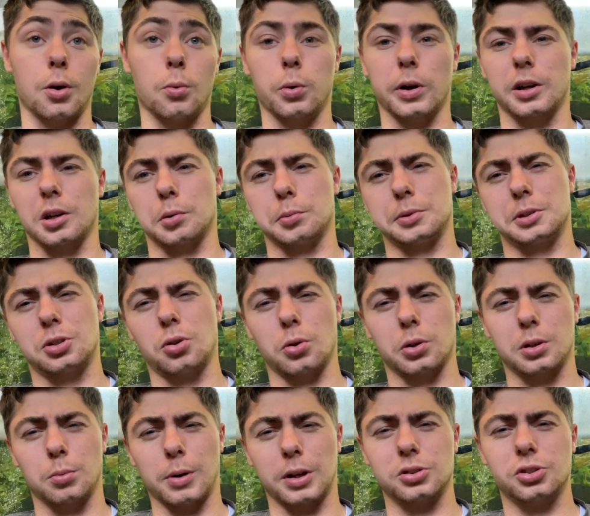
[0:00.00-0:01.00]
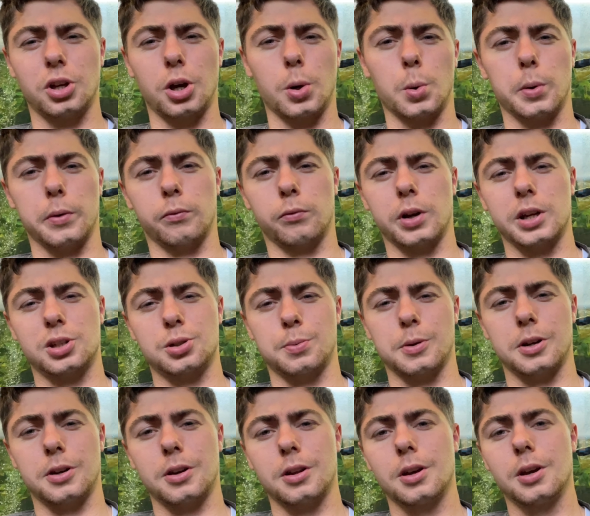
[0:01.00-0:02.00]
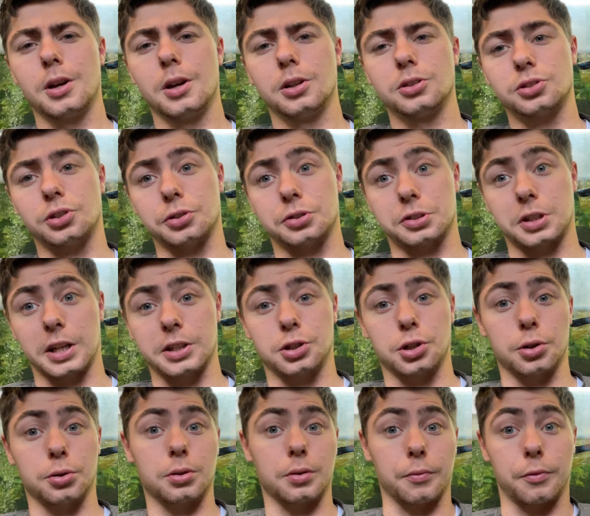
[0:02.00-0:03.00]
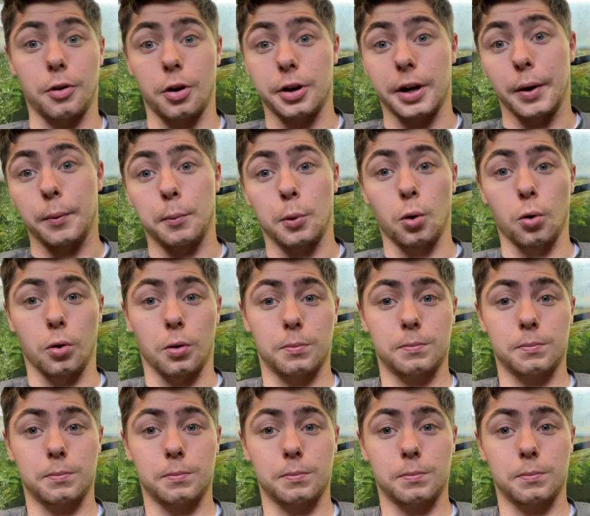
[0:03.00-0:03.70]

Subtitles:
we're going to be talking about turtle enrichment, so stay tuned and find out more.